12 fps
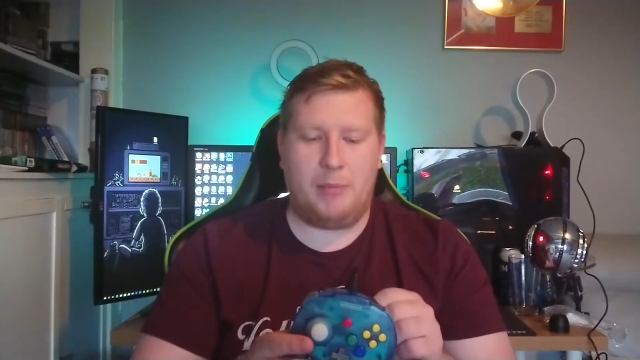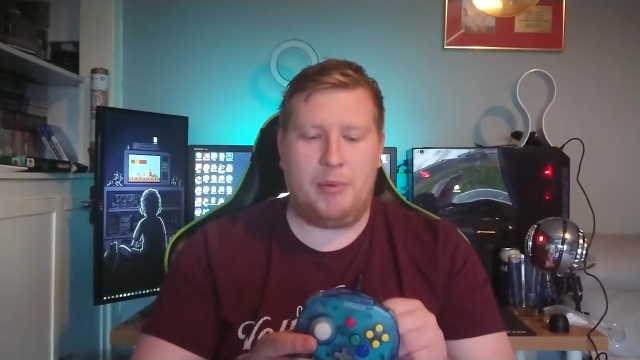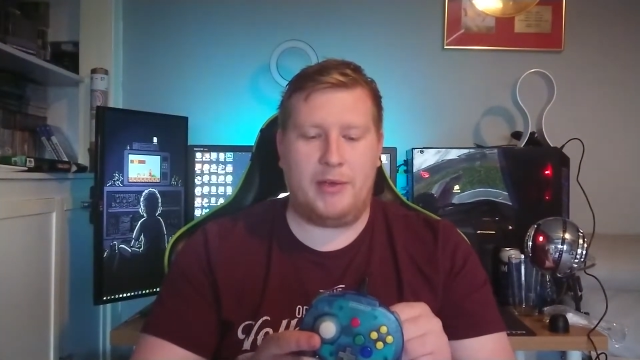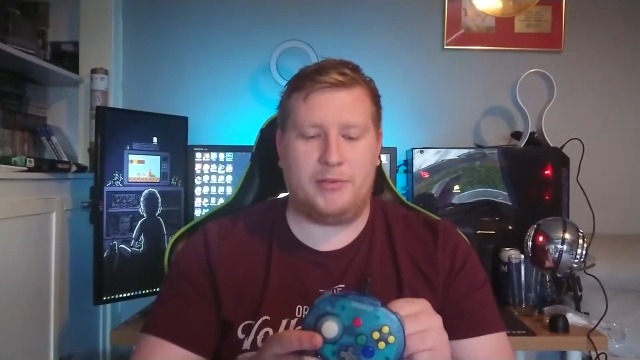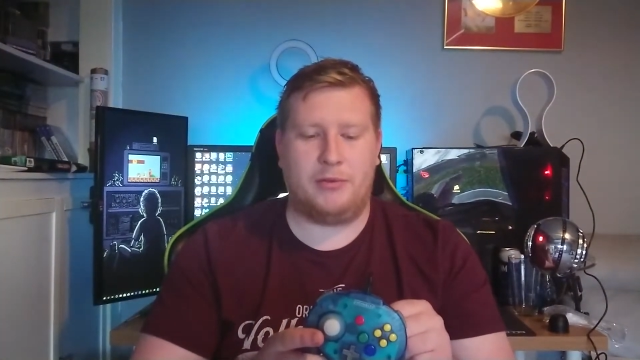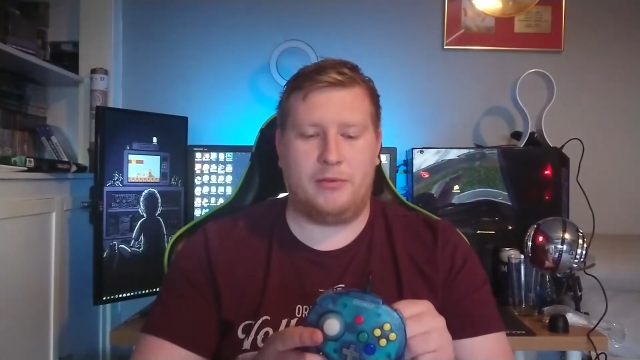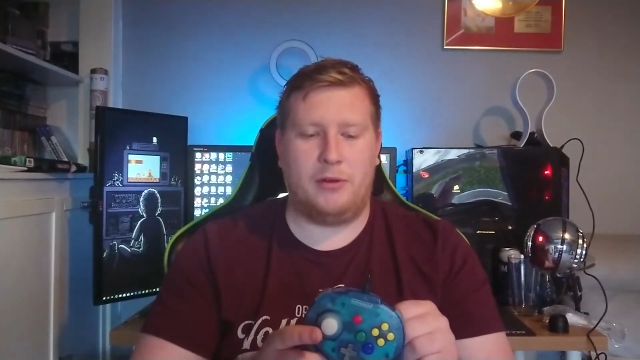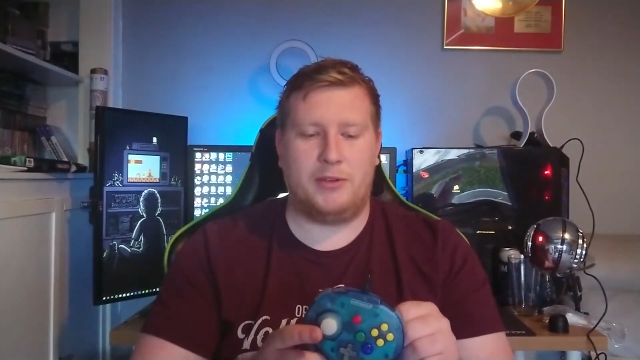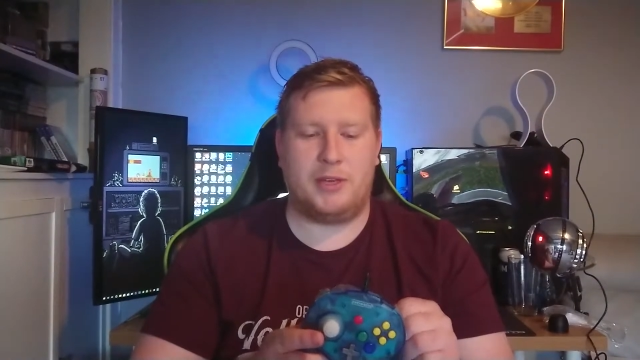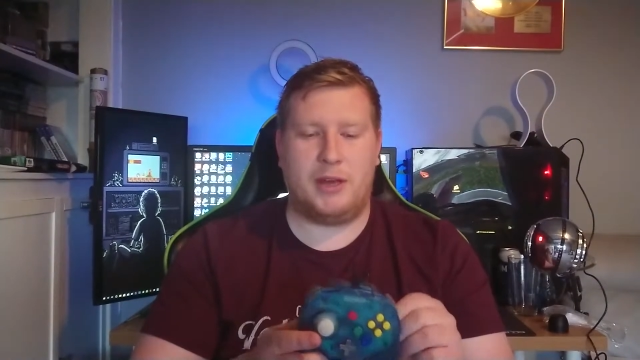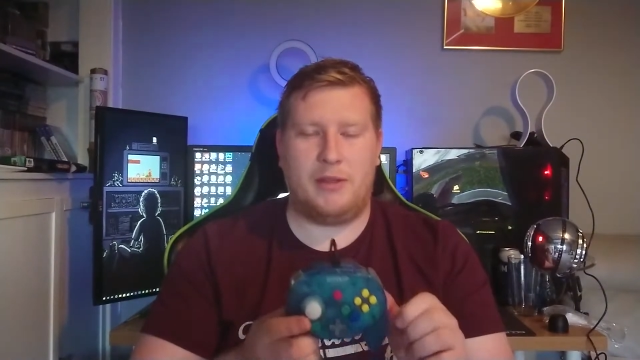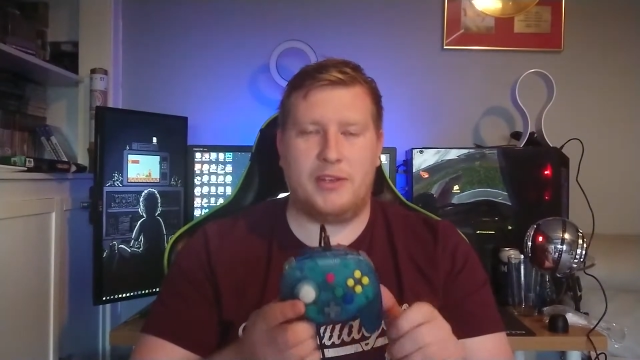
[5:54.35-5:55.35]
personal
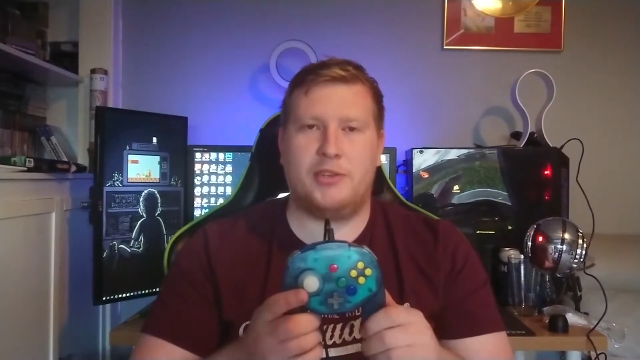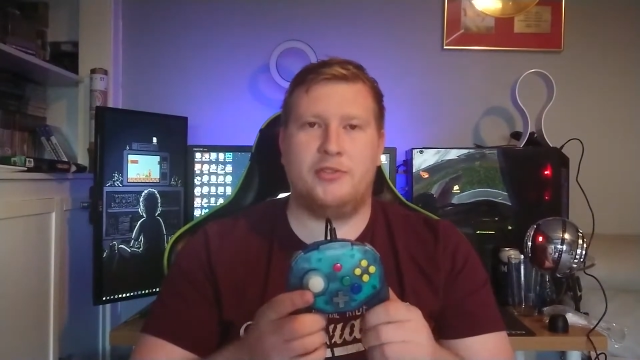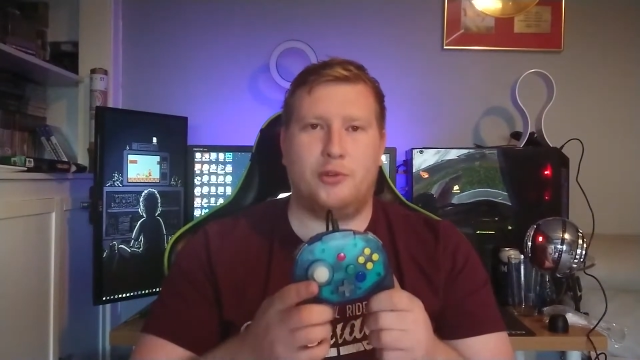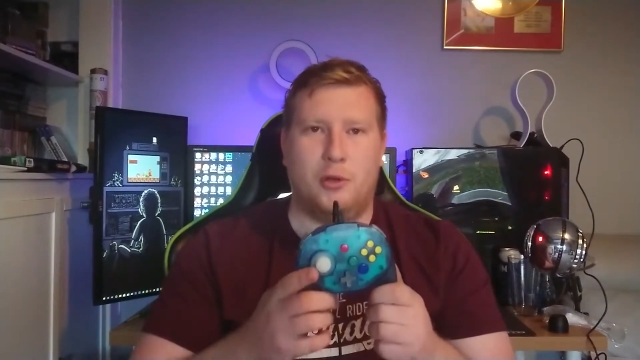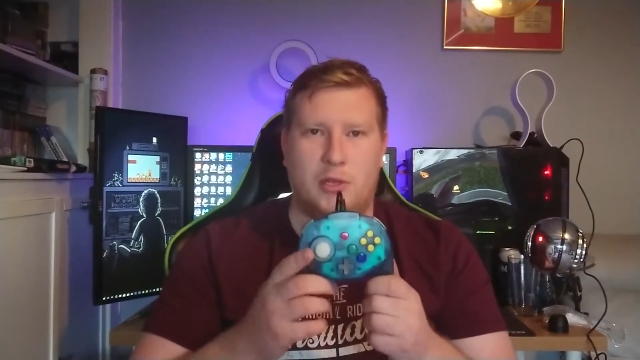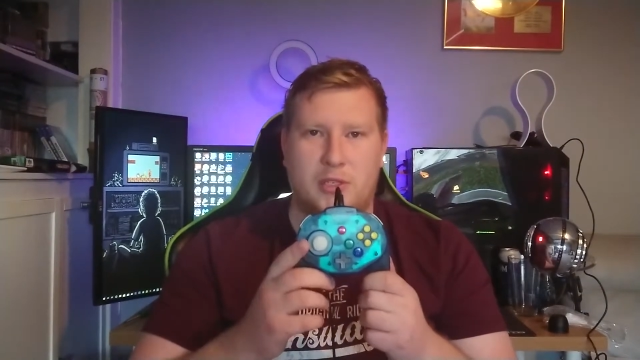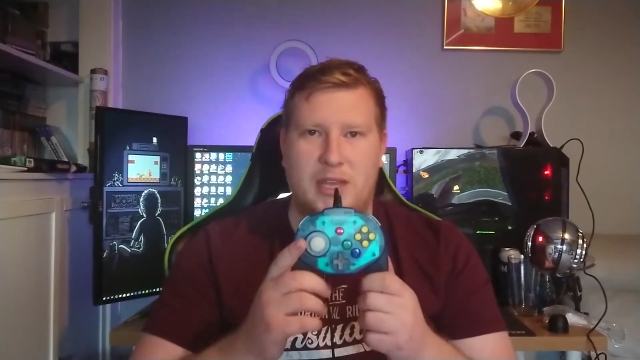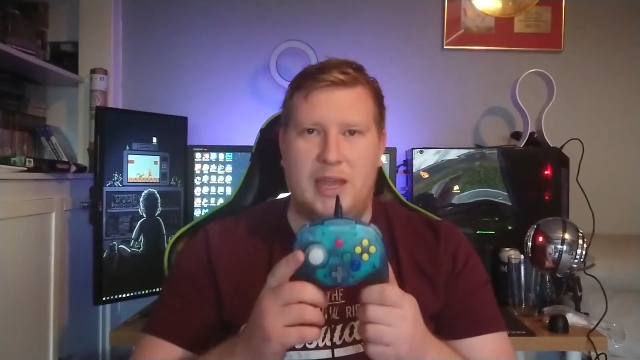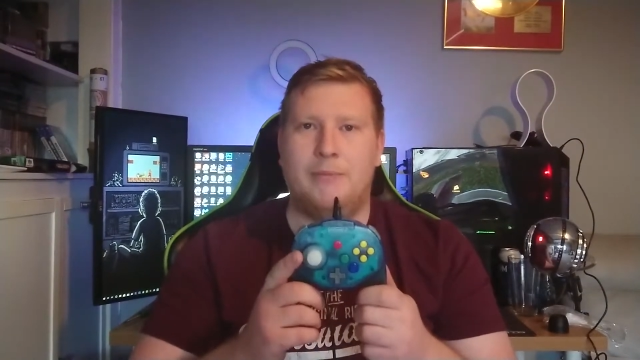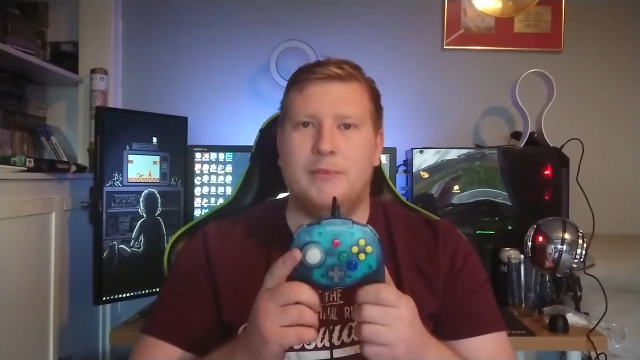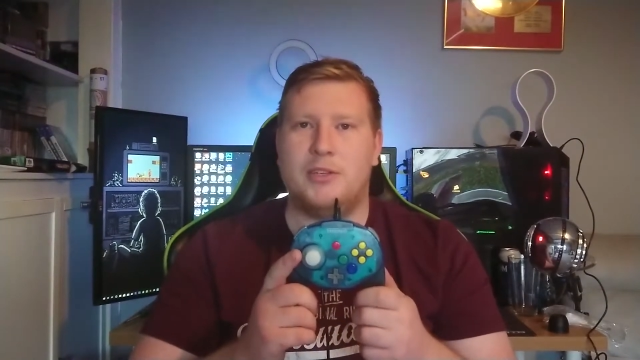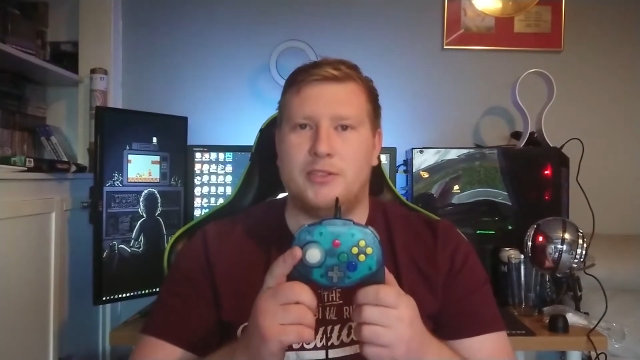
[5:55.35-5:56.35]
thoughts are this controller is
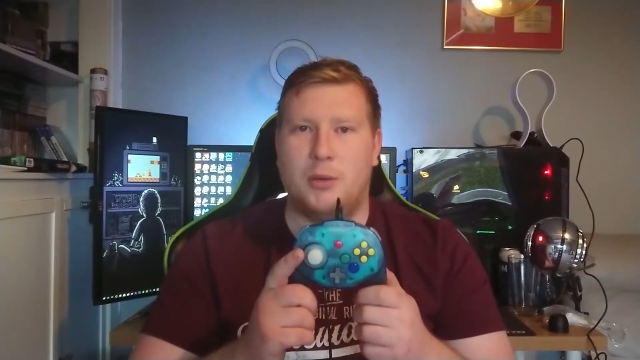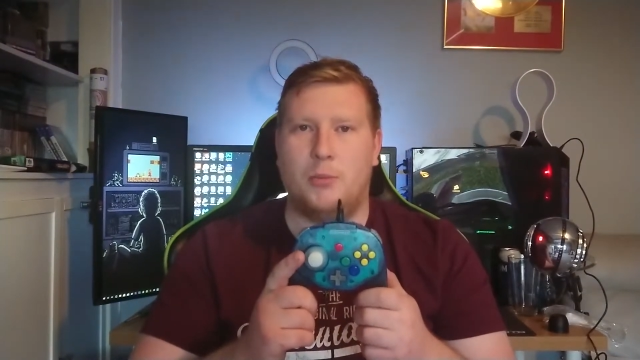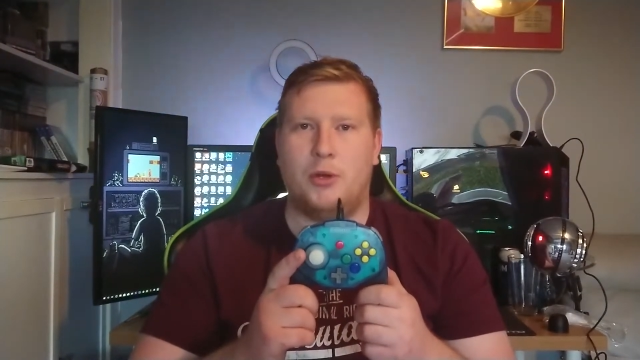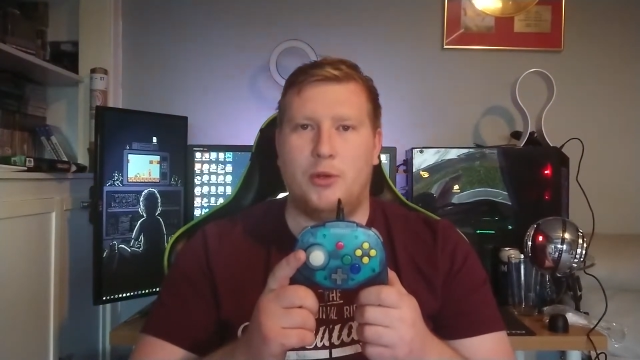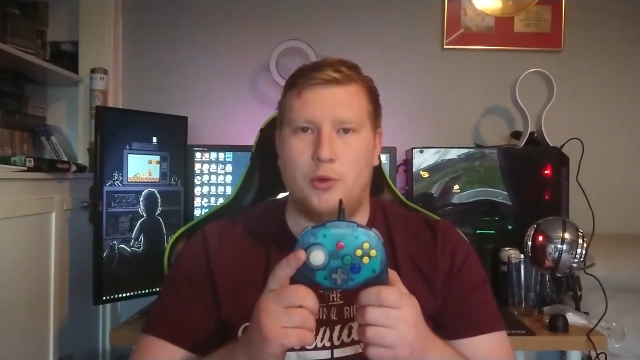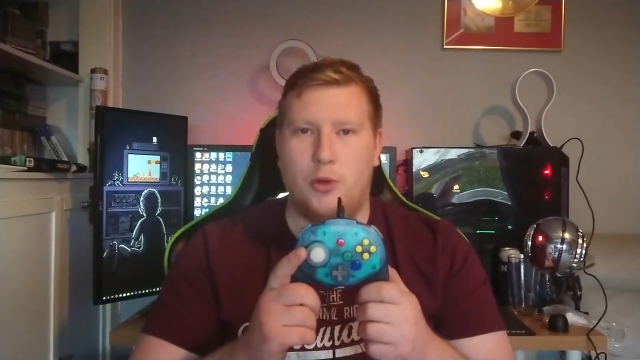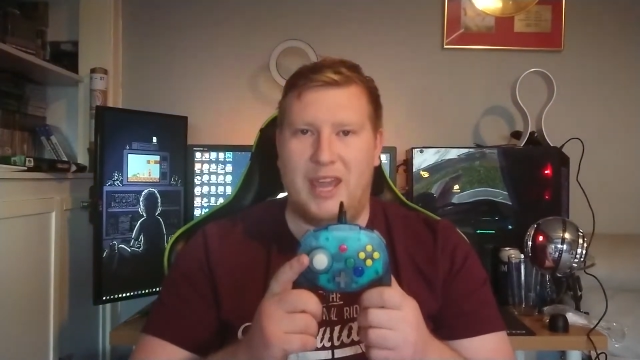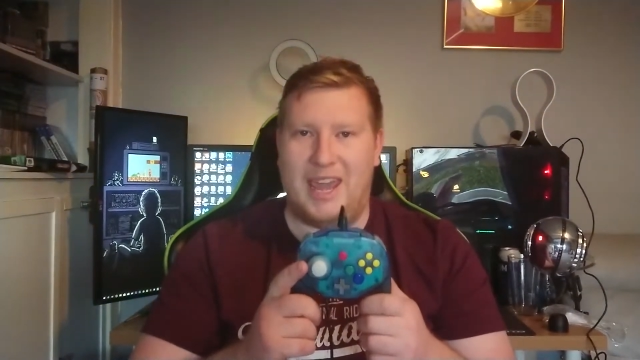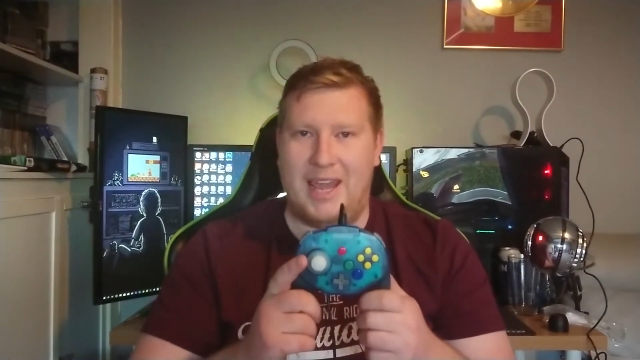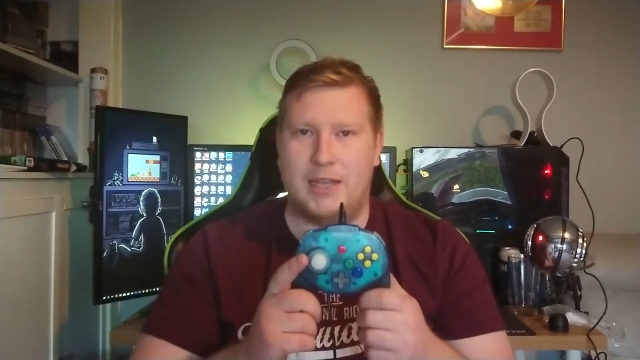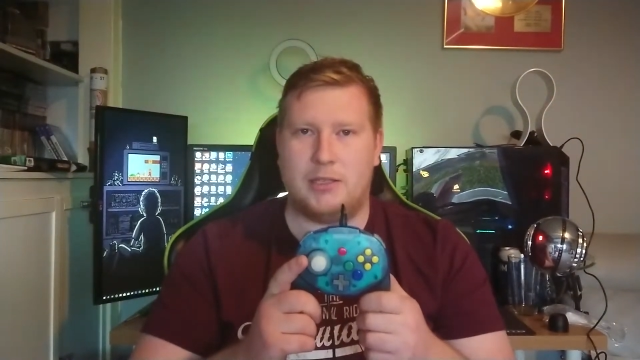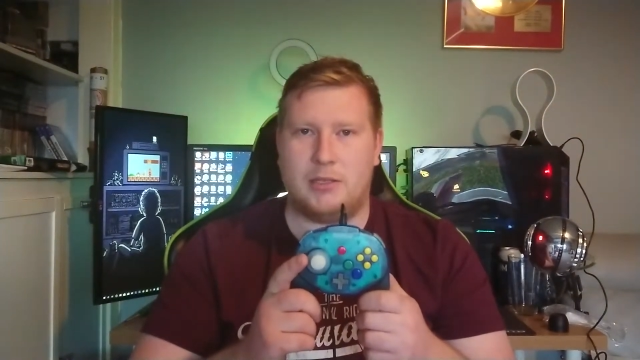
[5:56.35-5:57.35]
aimed at someone who
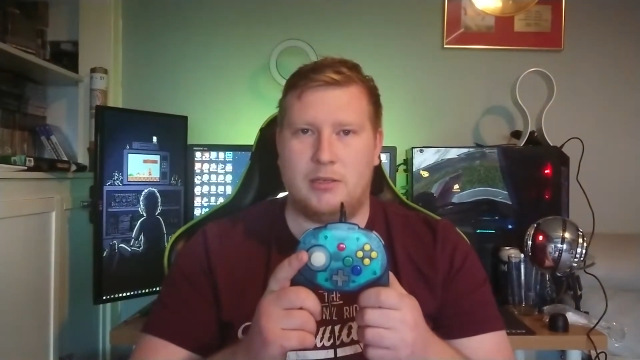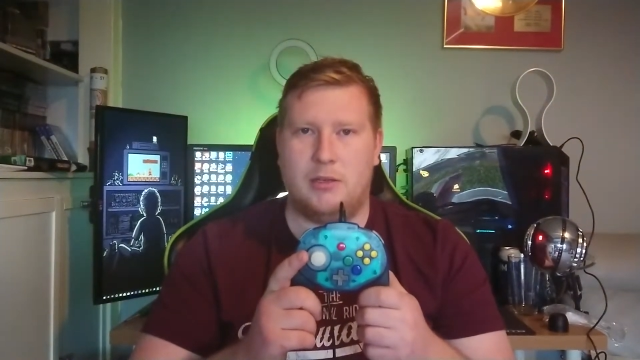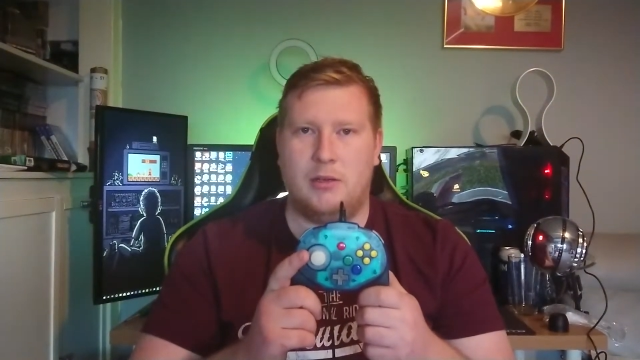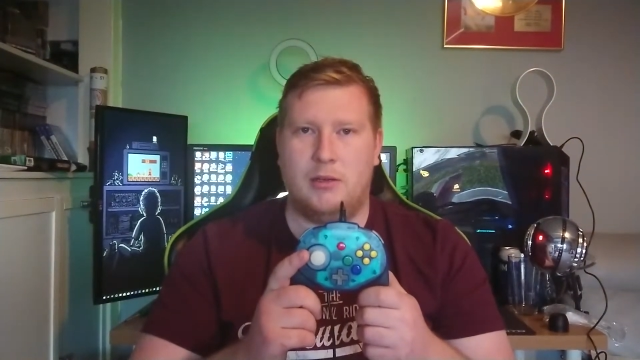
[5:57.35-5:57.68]
hates